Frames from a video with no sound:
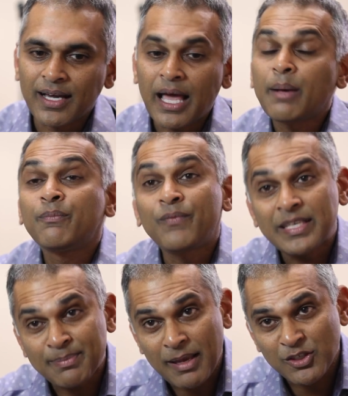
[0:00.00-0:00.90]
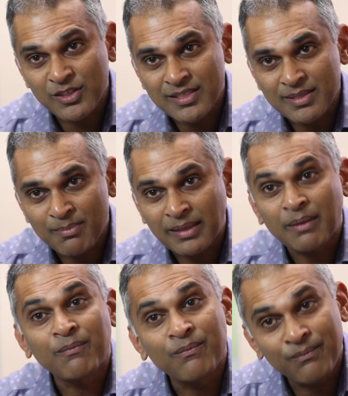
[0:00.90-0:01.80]
help fix patients, make
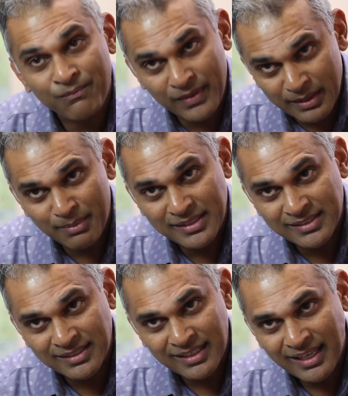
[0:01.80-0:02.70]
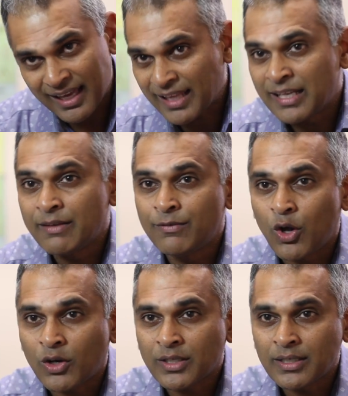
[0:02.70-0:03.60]
them feel better and live
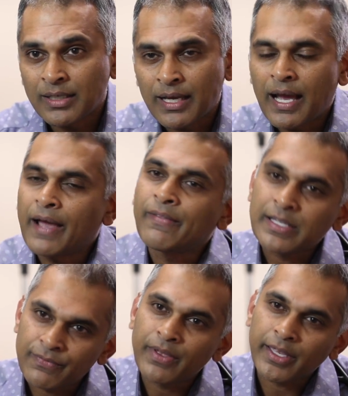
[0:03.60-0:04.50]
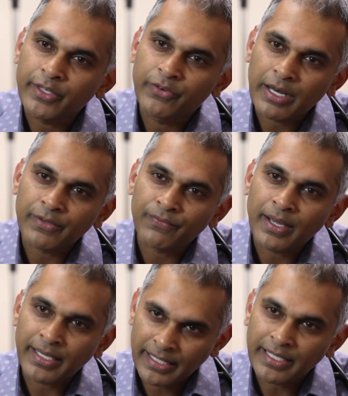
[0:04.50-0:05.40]
longer, and that's very
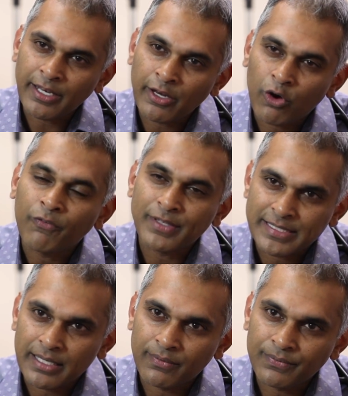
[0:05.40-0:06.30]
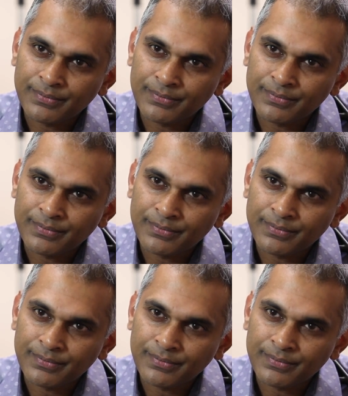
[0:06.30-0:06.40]
gratifying in and of itself.